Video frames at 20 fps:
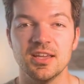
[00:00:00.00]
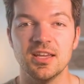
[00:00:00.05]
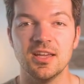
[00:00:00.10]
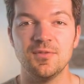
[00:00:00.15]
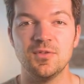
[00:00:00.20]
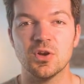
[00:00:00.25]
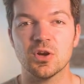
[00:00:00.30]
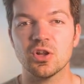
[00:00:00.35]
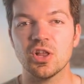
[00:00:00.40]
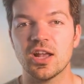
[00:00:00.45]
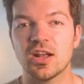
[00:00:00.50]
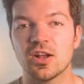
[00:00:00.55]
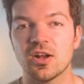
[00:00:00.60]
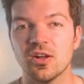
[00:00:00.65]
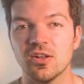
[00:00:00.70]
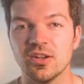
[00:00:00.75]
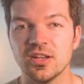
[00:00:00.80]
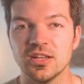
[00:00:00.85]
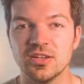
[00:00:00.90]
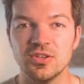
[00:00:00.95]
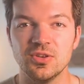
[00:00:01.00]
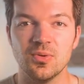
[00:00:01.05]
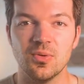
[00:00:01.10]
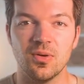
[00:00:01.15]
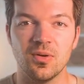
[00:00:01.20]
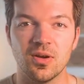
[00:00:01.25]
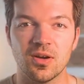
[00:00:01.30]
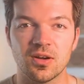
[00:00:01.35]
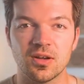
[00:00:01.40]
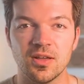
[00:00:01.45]
if you're like calling a
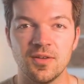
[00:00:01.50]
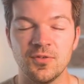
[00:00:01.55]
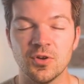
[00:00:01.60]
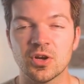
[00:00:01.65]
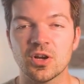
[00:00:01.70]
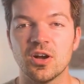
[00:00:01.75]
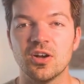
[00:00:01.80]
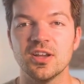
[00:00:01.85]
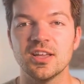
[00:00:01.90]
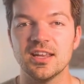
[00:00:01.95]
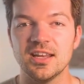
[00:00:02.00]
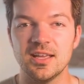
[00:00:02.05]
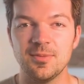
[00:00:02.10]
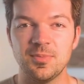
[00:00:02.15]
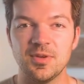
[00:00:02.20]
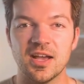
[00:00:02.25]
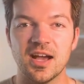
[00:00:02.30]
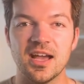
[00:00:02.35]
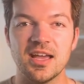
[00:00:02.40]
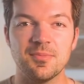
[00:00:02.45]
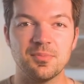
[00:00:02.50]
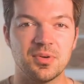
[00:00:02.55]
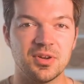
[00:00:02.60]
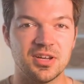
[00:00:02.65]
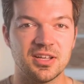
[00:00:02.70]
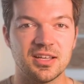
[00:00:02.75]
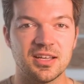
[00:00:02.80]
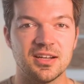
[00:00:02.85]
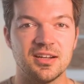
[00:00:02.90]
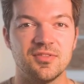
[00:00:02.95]
you if you're calling an API and
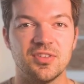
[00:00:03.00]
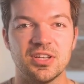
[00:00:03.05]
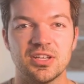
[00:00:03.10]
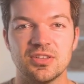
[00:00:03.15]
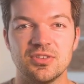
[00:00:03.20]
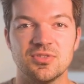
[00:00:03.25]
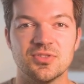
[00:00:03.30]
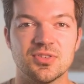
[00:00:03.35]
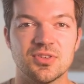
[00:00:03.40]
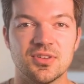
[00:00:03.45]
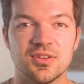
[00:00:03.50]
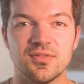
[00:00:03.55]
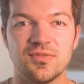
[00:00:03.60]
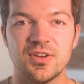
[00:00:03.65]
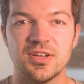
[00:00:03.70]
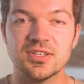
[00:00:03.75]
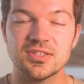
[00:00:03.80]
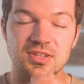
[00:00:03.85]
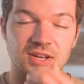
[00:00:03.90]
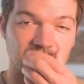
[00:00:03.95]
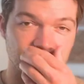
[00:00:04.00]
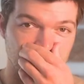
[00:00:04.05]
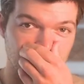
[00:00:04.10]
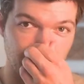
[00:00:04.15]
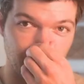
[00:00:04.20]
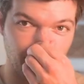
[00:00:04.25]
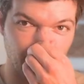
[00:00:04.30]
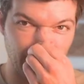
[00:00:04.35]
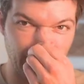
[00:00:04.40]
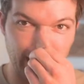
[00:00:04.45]
putting kind of like a user interface on
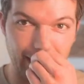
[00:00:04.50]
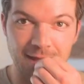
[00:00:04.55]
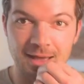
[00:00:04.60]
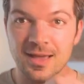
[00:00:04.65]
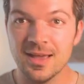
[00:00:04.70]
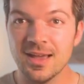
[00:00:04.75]
top of that,